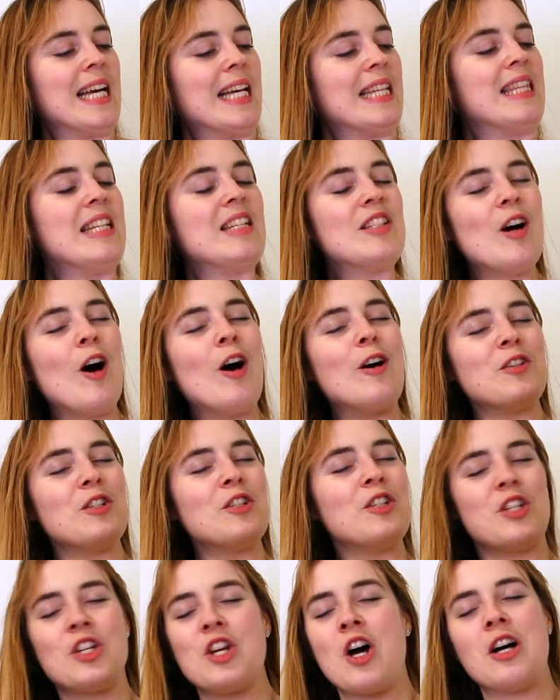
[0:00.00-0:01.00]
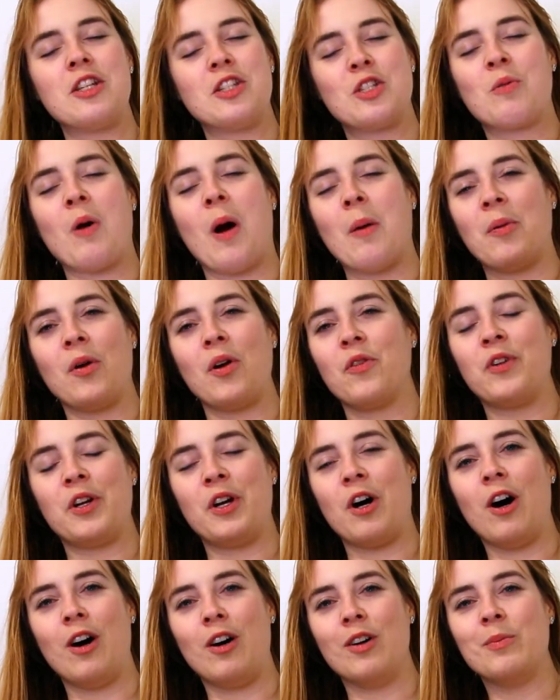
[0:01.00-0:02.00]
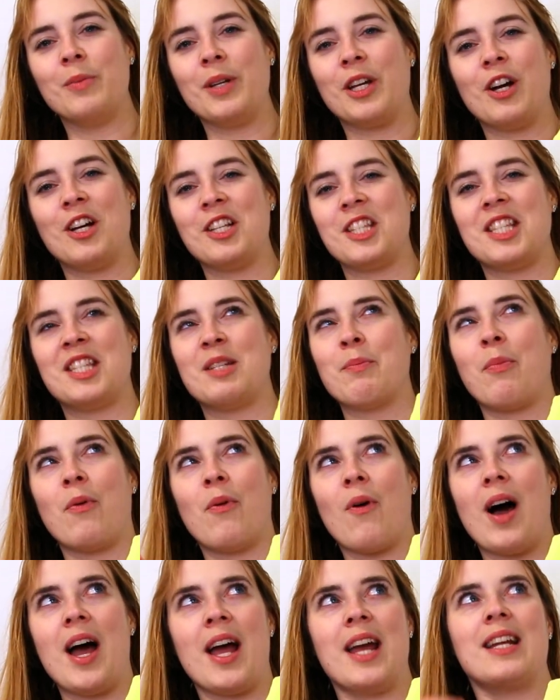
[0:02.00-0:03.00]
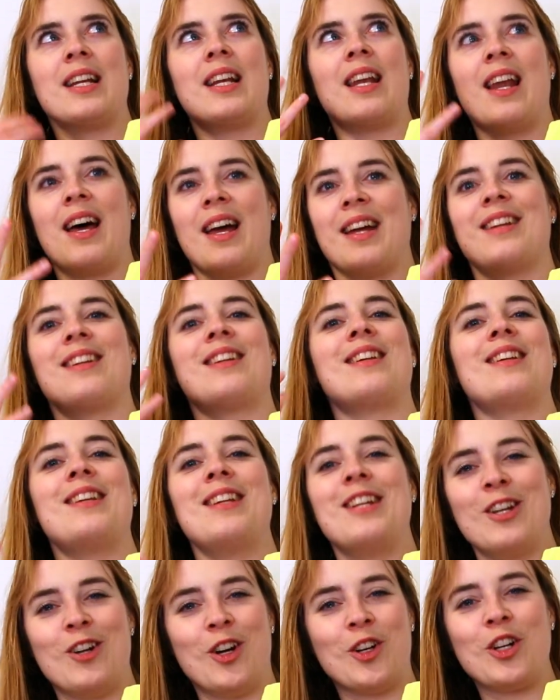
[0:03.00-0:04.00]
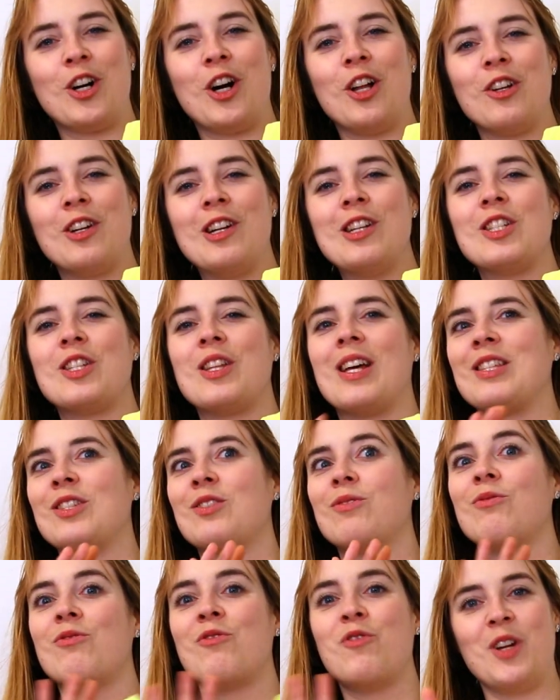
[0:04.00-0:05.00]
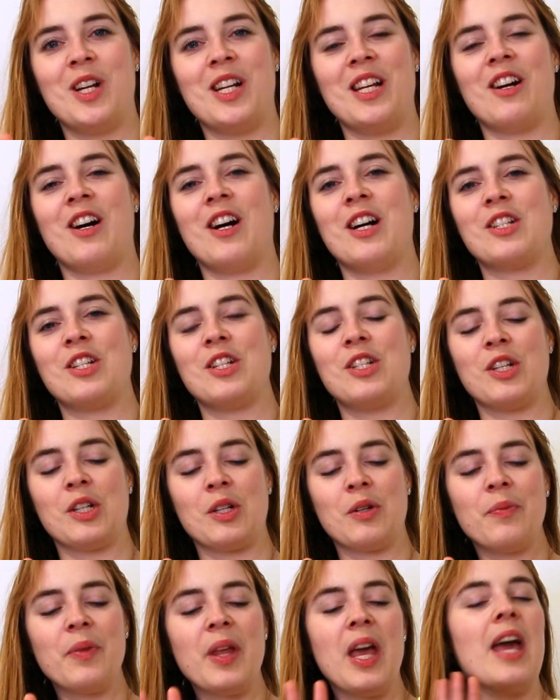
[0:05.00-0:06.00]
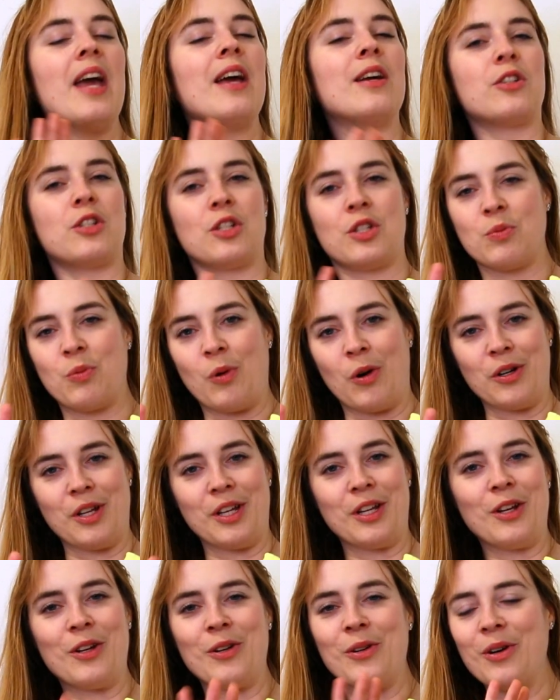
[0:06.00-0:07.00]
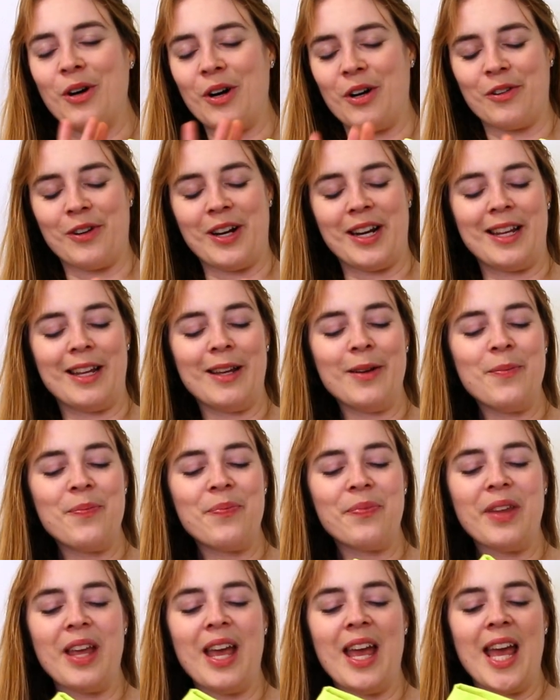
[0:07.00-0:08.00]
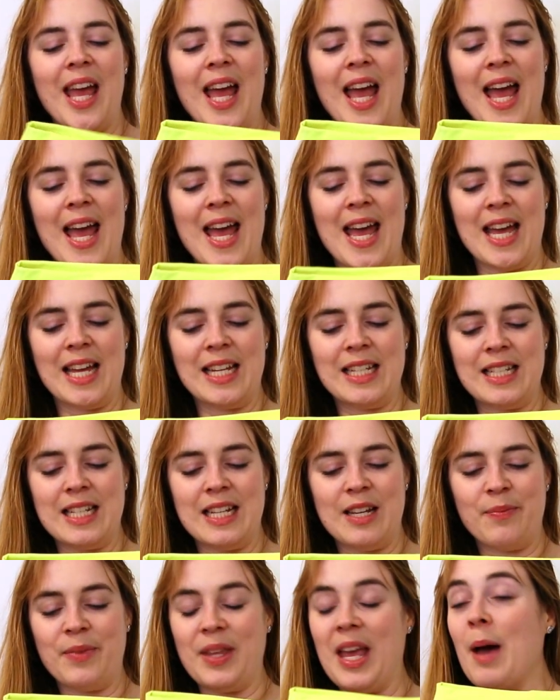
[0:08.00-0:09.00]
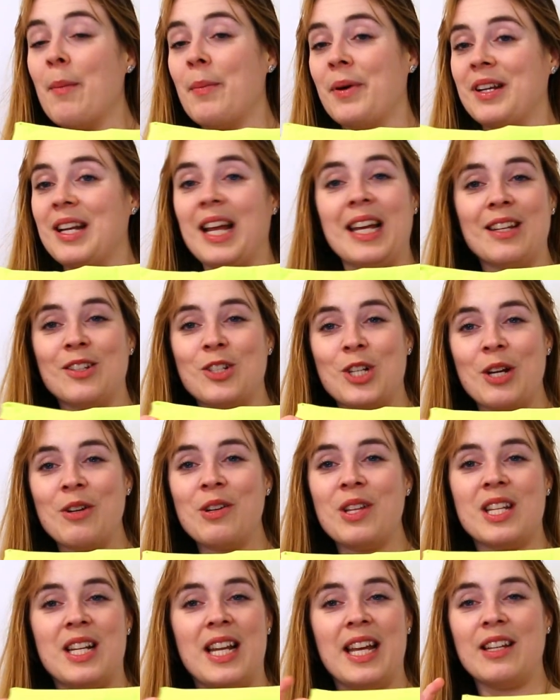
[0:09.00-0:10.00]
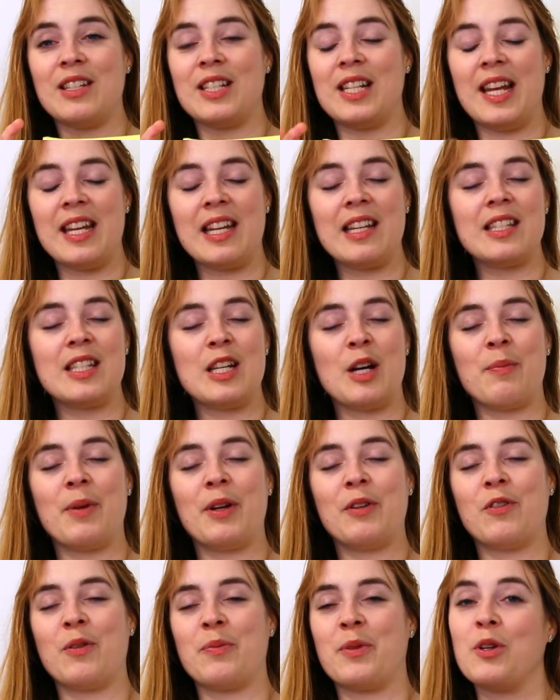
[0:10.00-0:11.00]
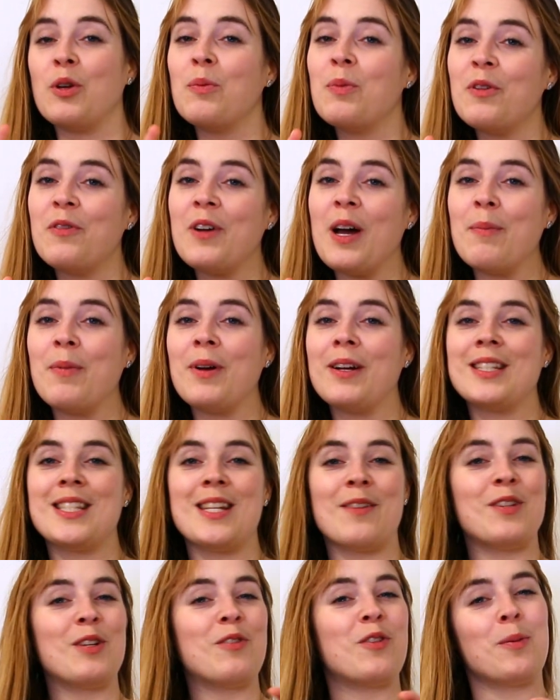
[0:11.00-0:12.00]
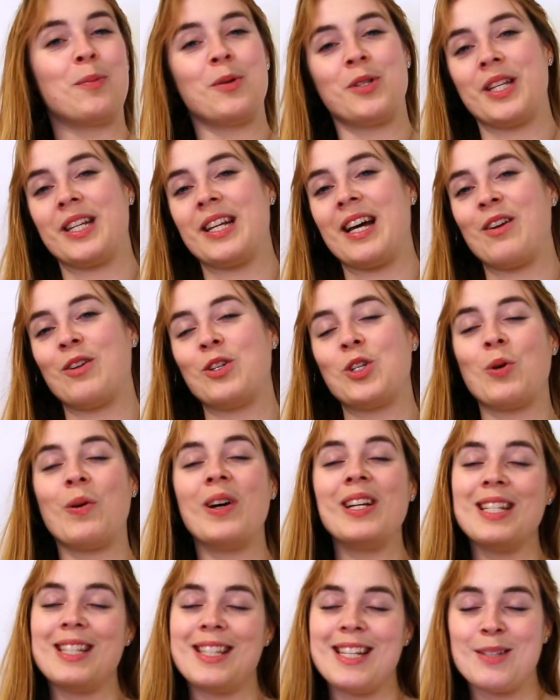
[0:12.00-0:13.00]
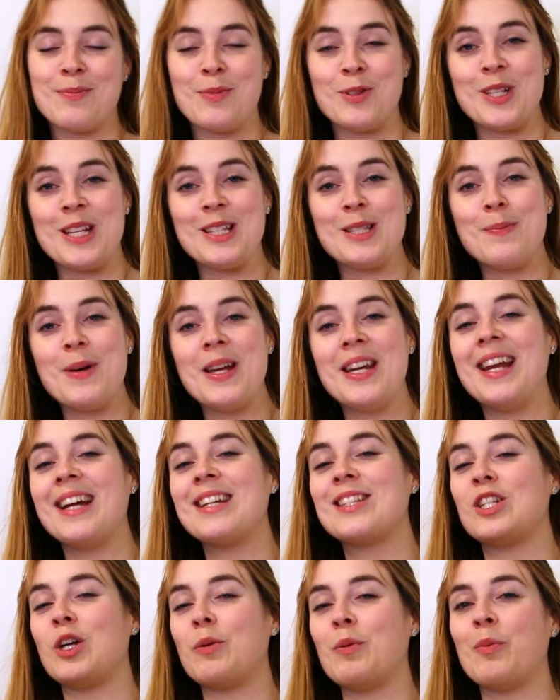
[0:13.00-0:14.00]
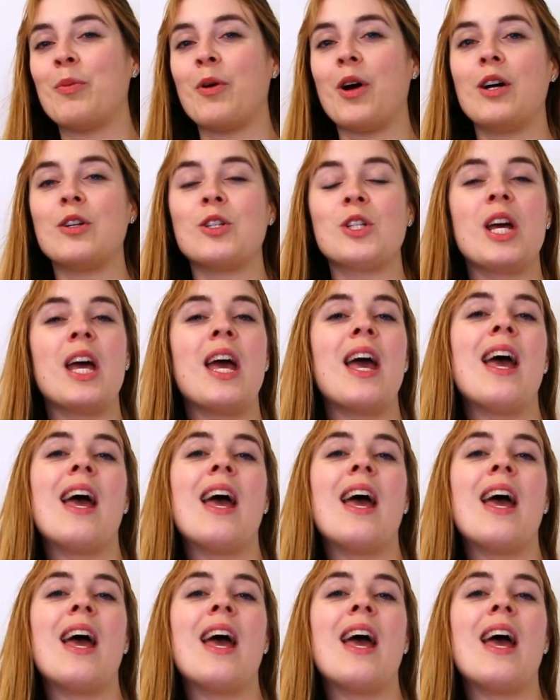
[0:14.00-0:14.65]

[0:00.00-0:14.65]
These are also not squat proof at all because it's a bright, light neon color, so that's really hard to do. Just warning you already. And yeah, but like in general, the Legacy leggings are made from the Nuber fabric, 74% nylon, 26% spandex, double brushed,